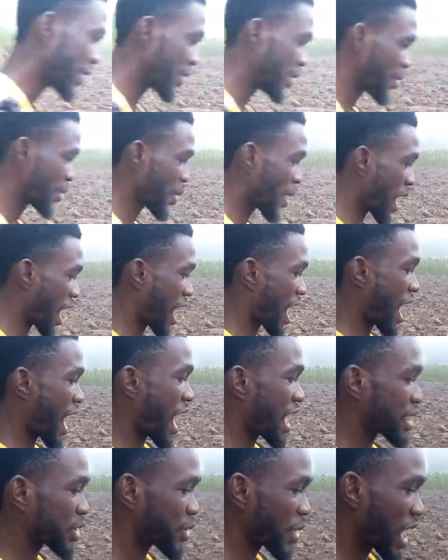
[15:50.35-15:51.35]
you are
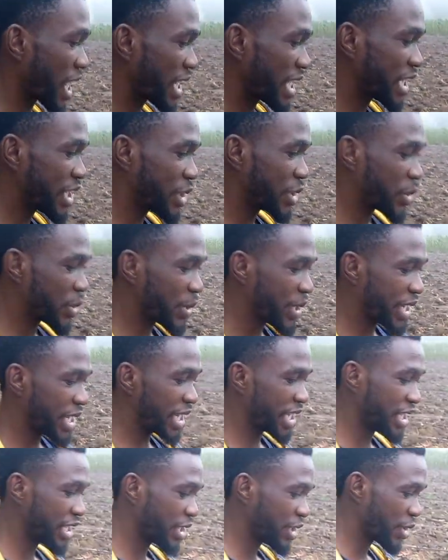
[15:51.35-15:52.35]
actually
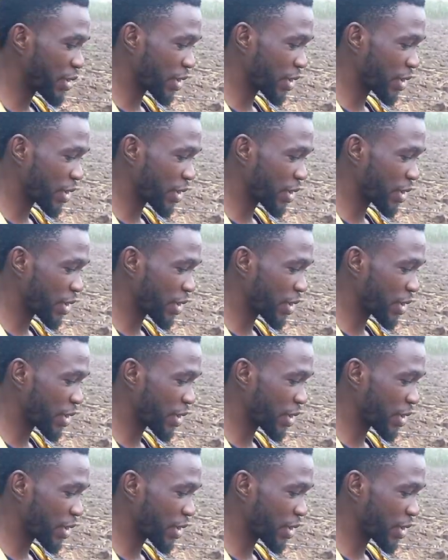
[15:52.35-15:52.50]
doing